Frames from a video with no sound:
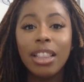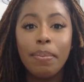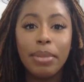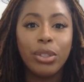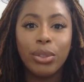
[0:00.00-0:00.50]
in
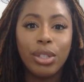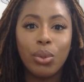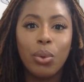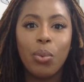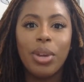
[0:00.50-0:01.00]
elementary
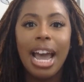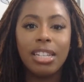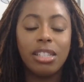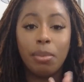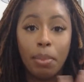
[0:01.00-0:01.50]
school, we
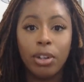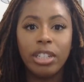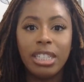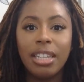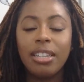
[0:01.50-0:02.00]
had
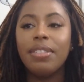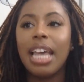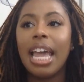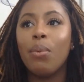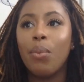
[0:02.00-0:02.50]

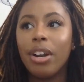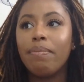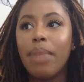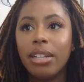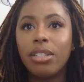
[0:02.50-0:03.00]
superlatives, and one
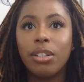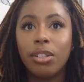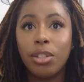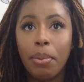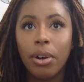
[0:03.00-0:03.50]
of my
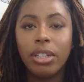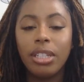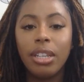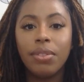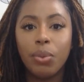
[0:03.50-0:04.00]

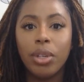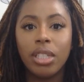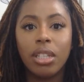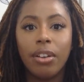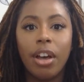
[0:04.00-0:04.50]
superlatives
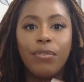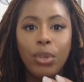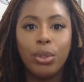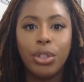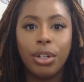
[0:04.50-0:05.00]
was a
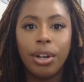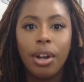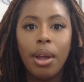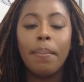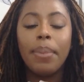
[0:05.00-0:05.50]

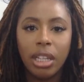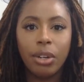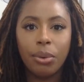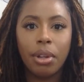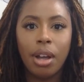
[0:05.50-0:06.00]
future
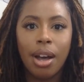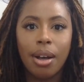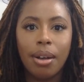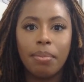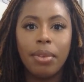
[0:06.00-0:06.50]
political.
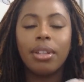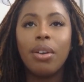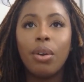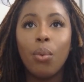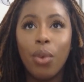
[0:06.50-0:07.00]

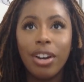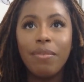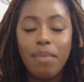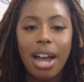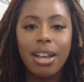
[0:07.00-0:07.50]
One
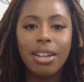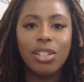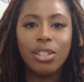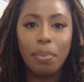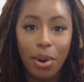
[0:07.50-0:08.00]
of my
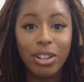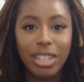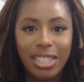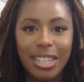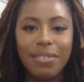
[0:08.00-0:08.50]

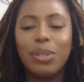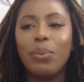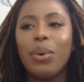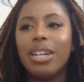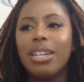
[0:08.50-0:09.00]
superlatives
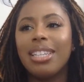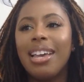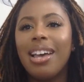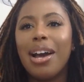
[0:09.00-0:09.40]
was